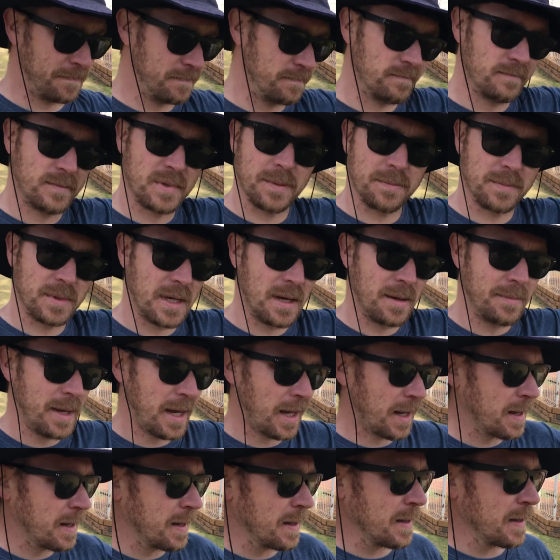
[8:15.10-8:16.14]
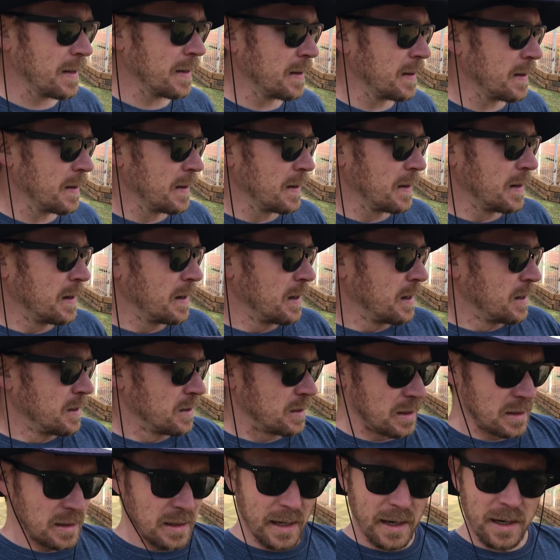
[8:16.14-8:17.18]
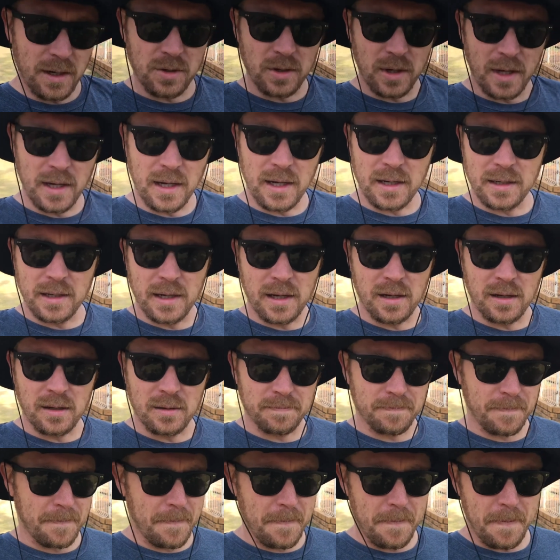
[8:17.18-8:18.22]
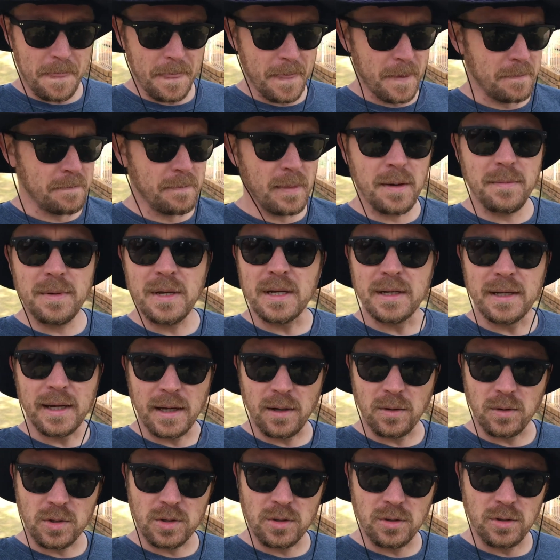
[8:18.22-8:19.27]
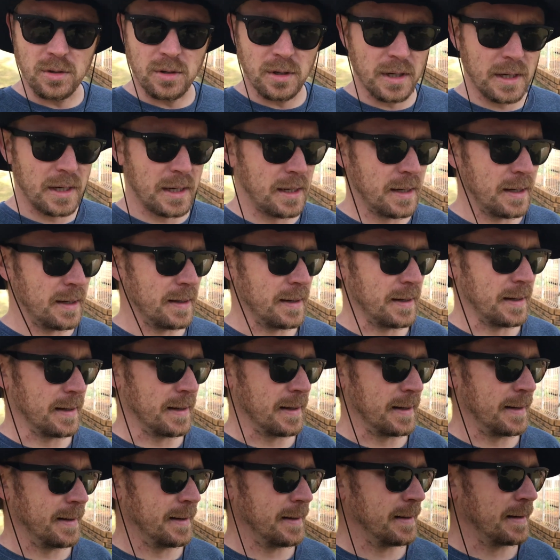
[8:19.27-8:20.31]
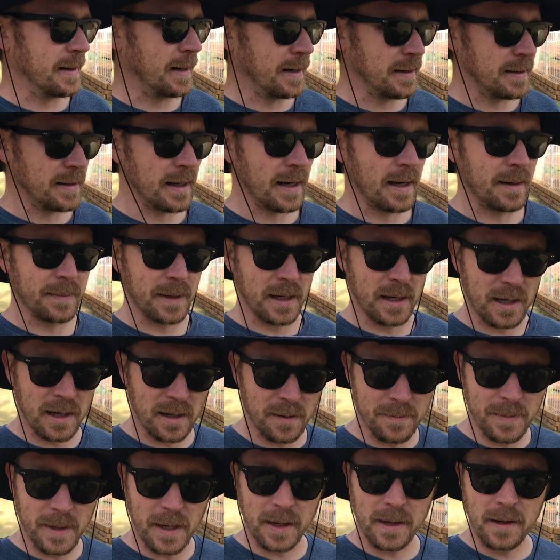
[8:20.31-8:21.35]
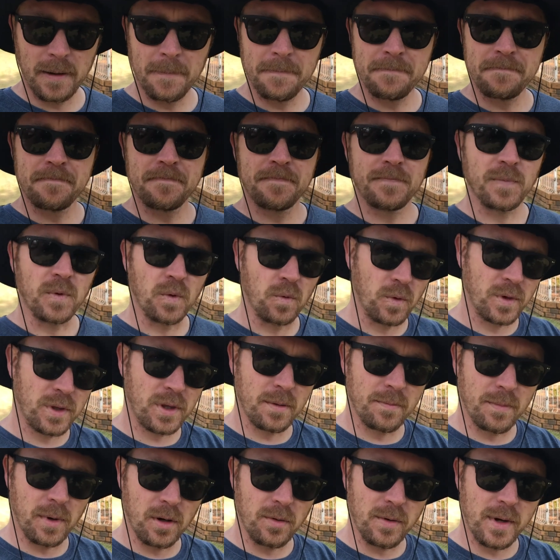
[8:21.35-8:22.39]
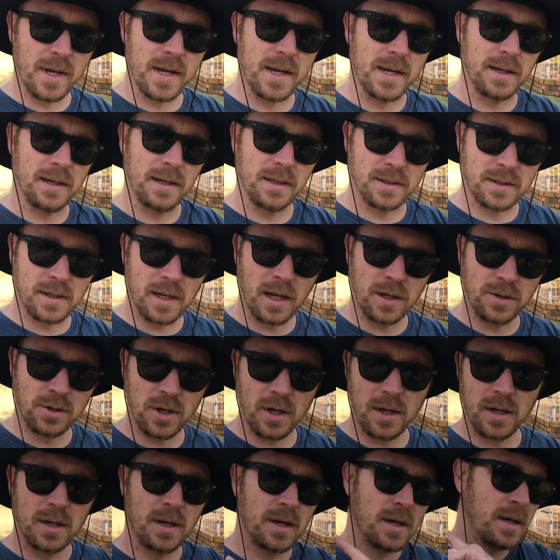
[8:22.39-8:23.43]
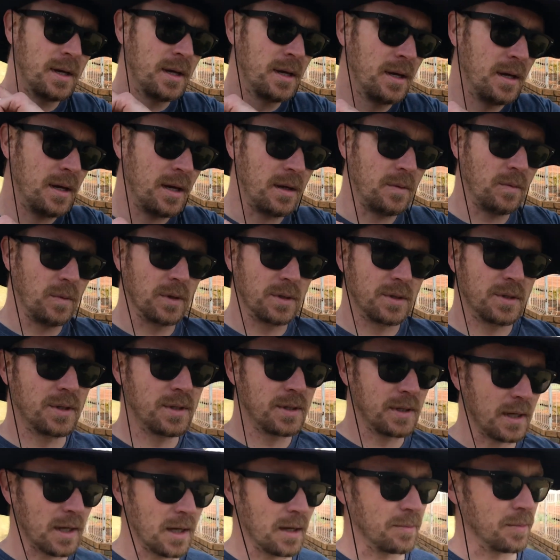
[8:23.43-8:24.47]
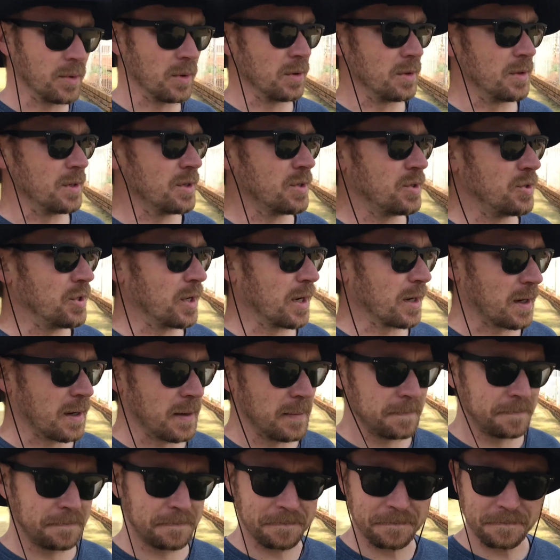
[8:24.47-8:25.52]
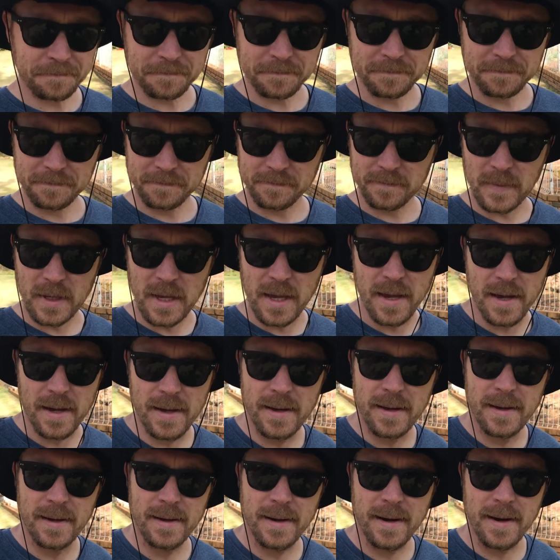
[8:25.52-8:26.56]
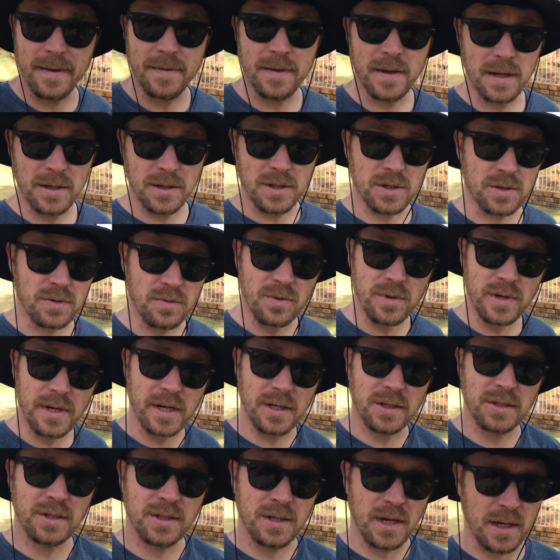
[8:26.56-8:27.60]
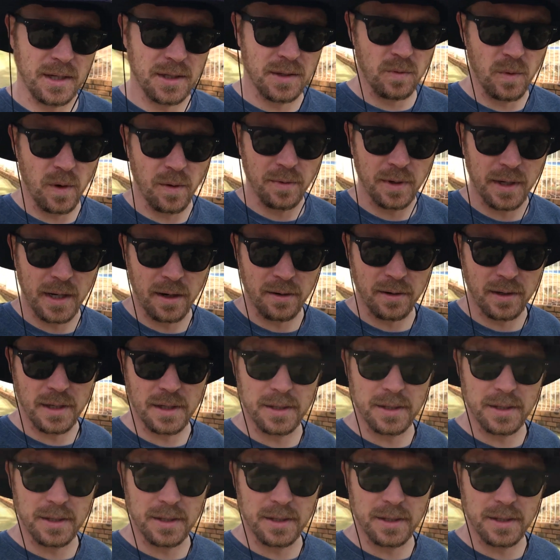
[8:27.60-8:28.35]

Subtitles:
some time back. So just let it dry out now. Maybe a day or two later I'm going to come back with the mower and its catcher, and we'll suck up all this junk and then just reassess where we currently